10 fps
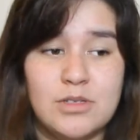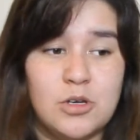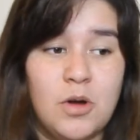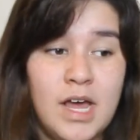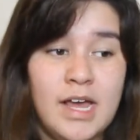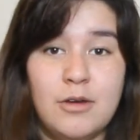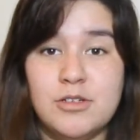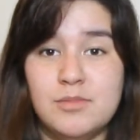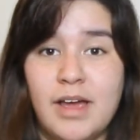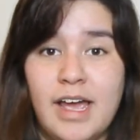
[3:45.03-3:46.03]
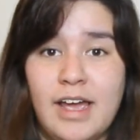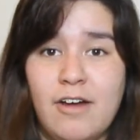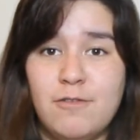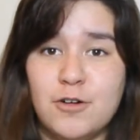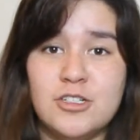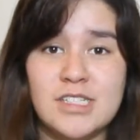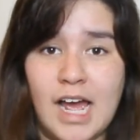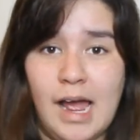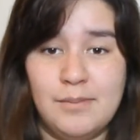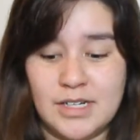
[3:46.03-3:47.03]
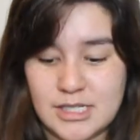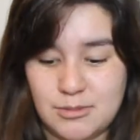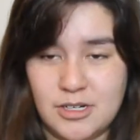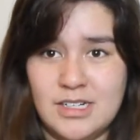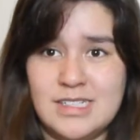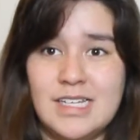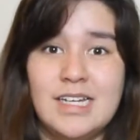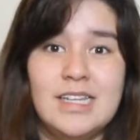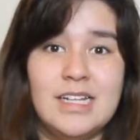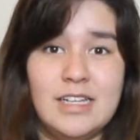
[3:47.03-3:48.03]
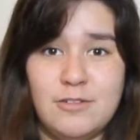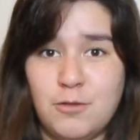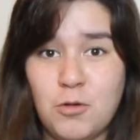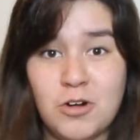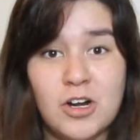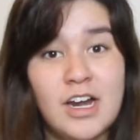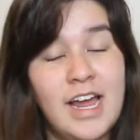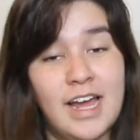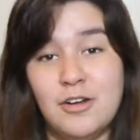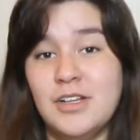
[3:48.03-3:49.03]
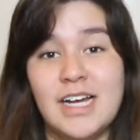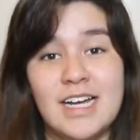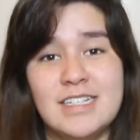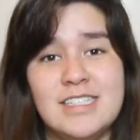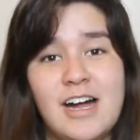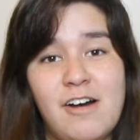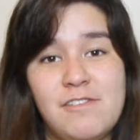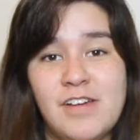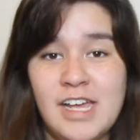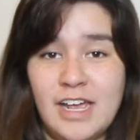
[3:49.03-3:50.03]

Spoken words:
So it was my first time experiencing the Elite Four and all that kind of stuff.